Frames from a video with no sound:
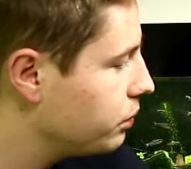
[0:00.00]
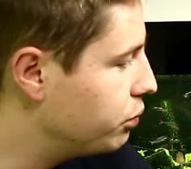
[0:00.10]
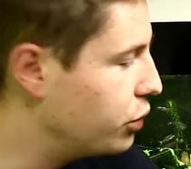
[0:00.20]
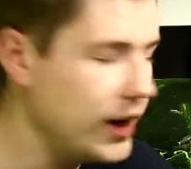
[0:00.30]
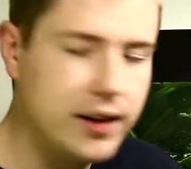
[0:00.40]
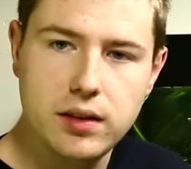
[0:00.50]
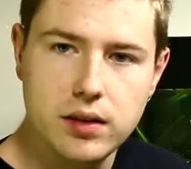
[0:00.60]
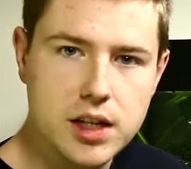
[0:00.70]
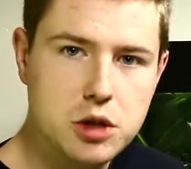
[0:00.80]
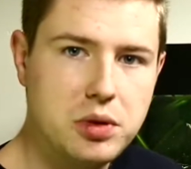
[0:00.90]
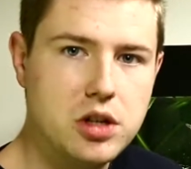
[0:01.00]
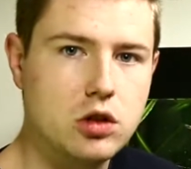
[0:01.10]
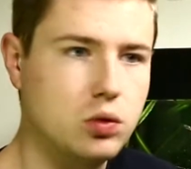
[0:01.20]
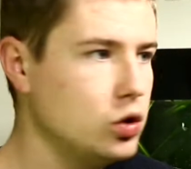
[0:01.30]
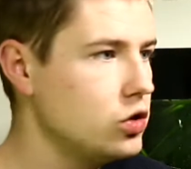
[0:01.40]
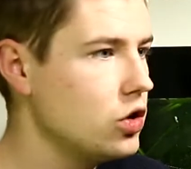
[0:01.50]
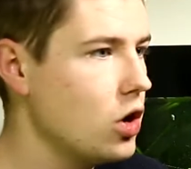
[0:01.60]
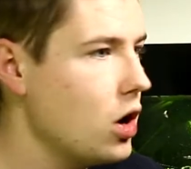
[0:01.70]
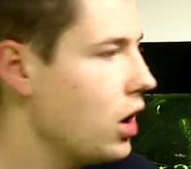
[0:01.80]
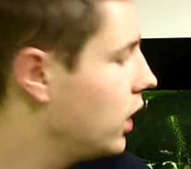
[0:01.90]
bring this piece of wood
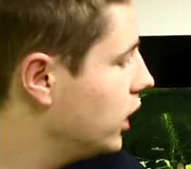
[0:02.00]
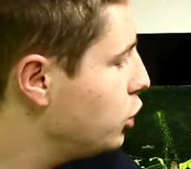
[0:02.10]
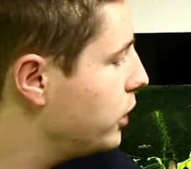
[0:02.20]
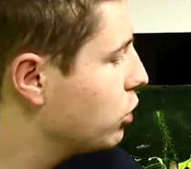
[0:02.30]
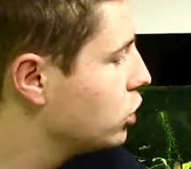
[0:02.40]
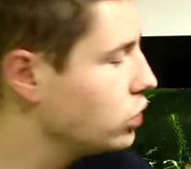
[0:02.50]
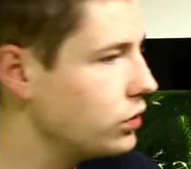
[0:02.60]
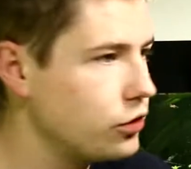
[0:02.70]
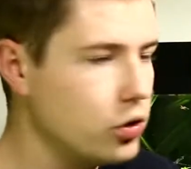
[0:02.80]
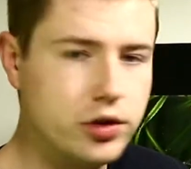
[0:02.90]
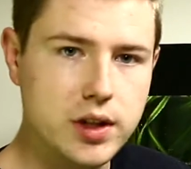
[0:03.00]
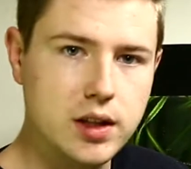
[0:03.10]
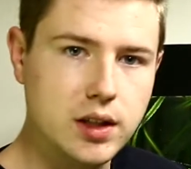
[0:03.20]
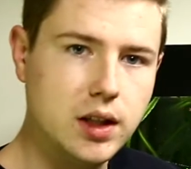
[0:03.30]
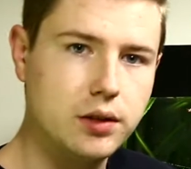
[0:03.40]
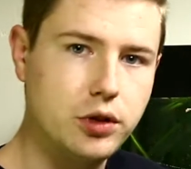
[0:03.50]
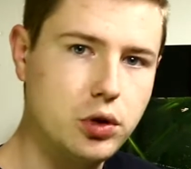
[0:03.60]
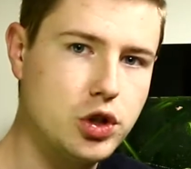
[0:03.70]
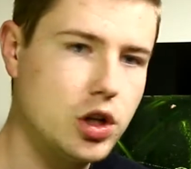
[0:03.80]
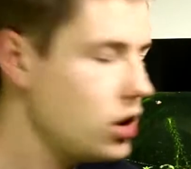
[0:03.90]
a little bit more to the front in the near
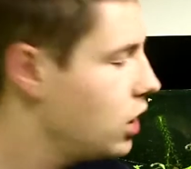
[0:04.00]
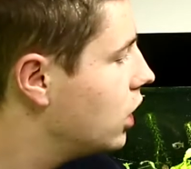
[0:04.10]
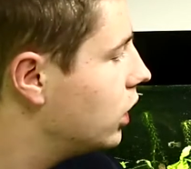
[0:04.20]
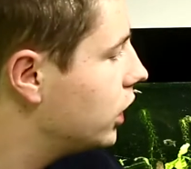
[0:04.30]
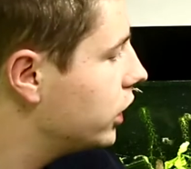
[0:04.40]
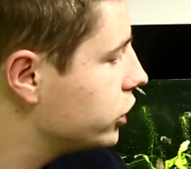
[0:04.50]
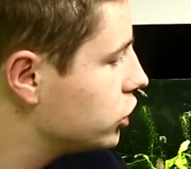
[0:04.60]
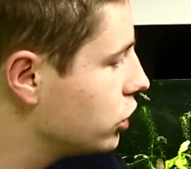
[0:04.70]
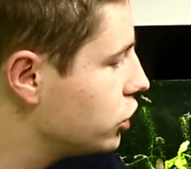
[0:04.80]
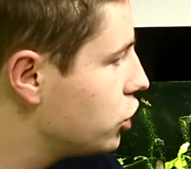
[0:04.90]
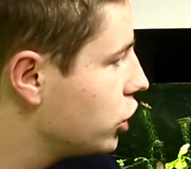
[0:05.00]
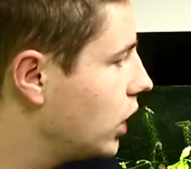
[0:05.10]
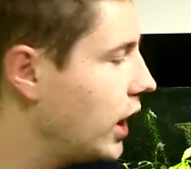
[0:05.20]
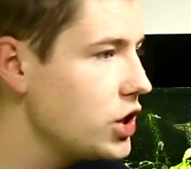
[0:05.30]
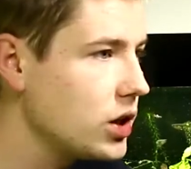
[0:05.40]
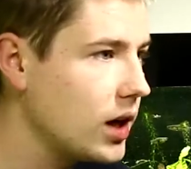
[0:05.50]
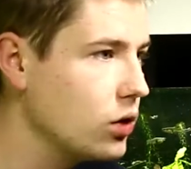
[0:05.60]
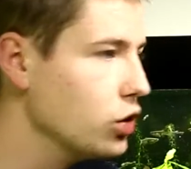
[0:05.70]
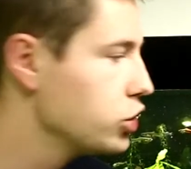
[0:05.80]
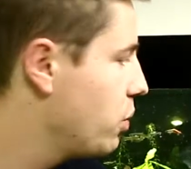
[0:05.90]
future, so the circulation can
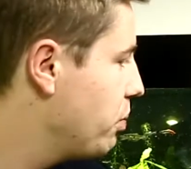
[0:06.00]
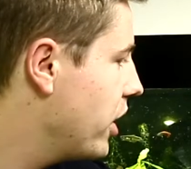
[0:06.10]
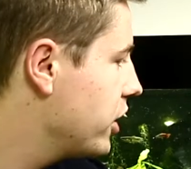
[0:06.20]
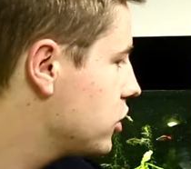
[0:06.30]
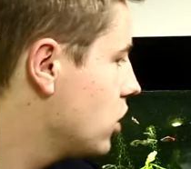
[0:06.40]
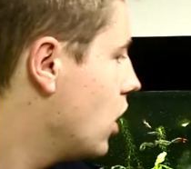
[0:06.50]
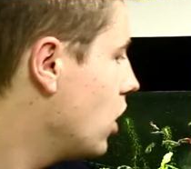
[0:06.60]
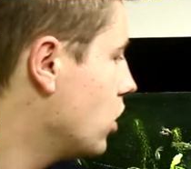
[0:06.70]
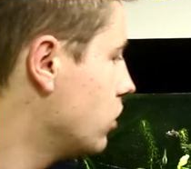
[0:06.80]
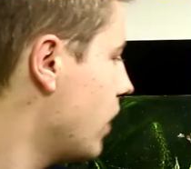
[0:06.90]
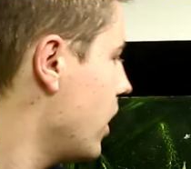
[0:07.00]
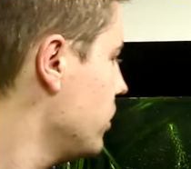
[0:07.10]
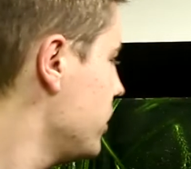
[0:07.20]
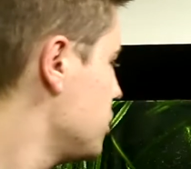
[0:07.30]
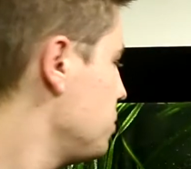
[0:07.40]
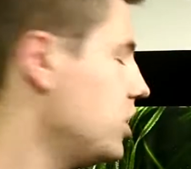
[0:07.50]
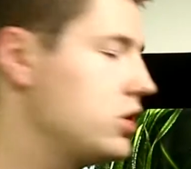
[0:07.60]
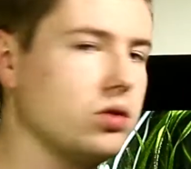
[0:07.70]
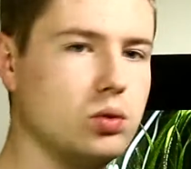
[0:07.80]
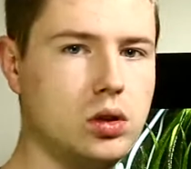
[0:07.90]
also pass around this piece
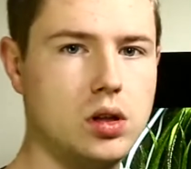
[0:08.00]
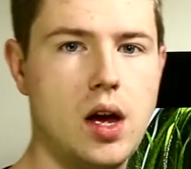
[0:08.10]
of wood,